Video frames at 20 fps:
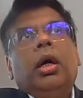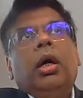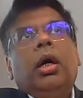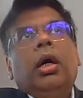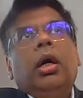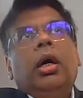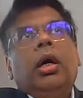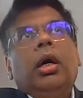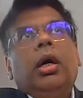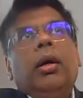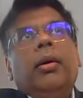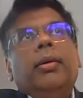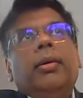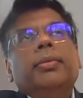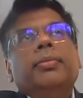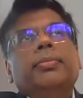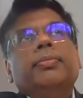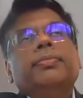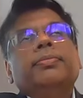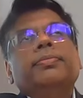uh,
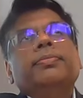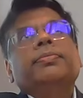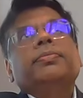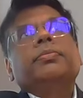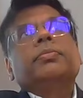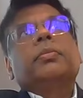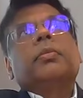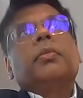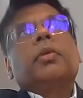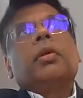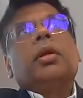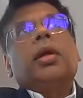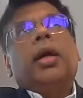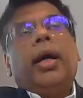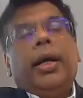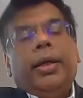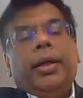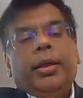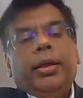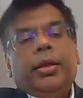
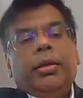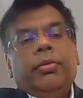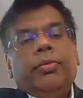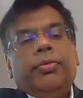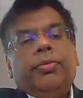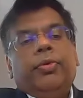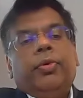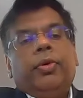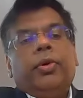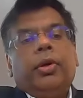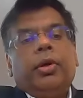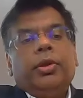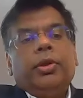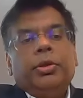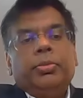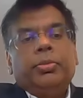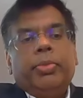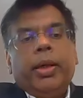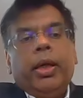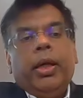tie-in for
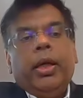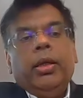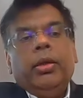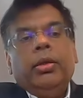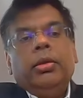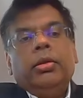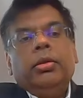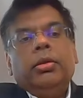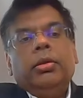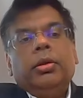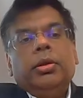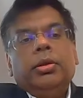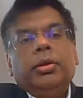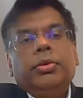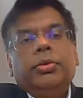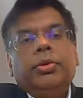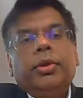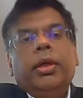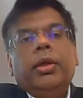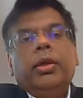Japan,
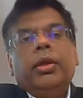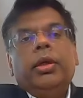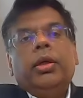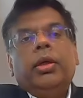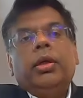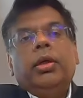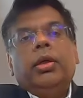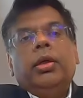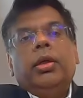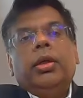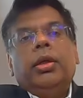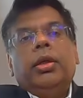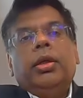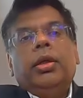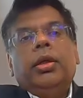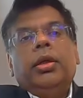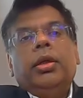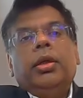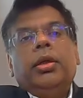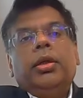Australia,
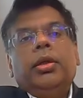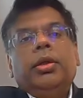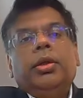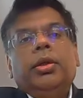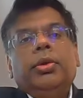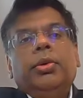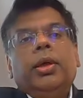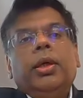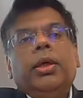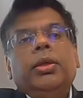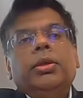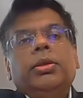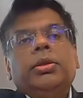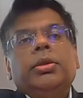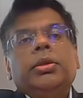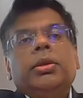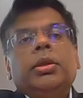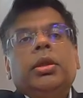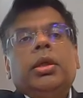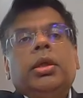India, and the
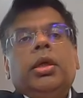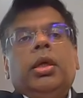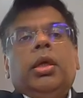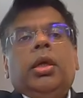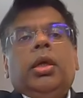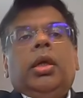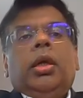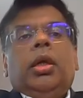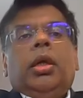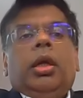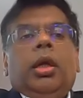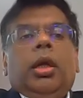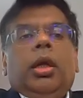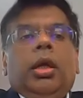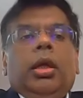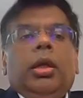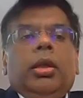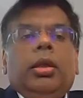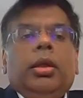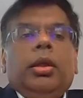U.S.
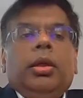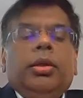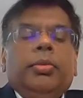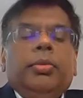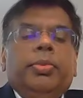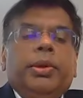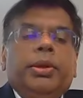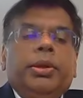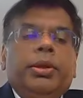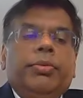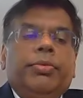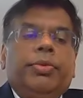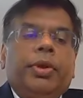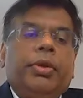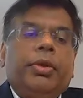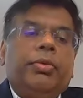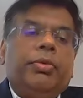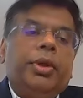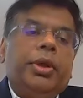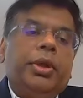in the Indo-Pacific
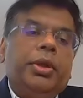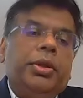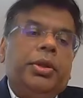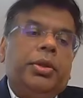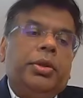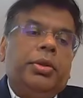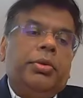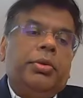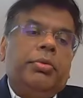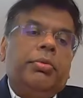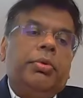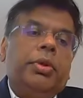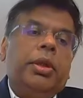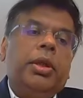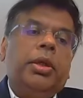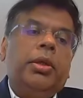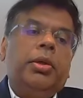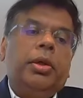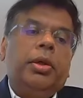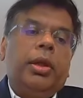region to
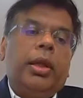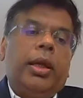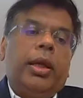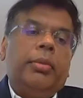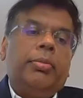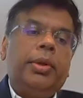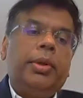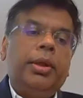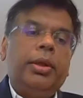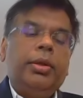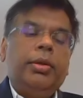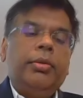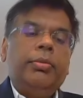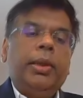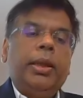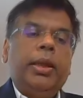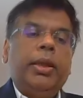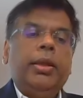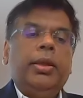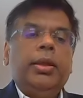really collaborate on
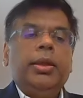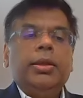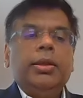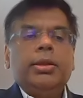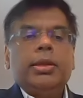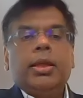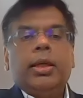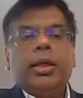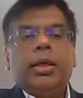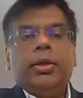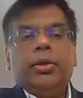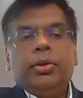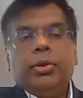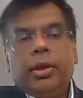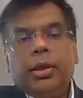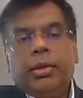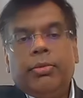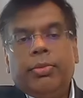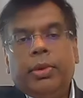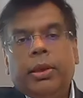many things. And I know
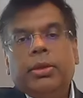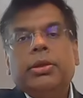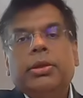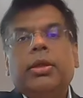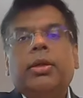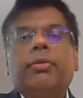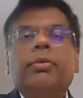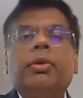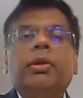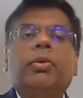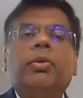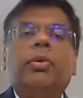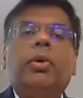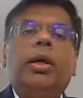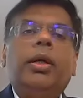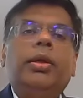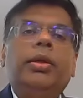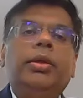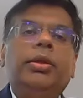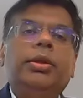there have been several
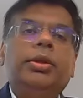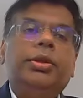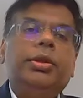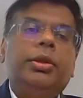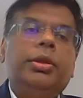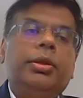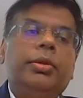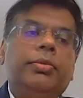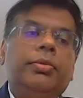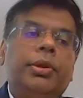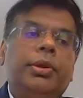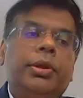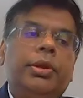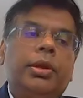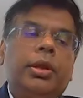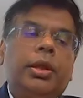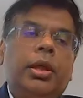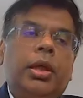Quad initiatives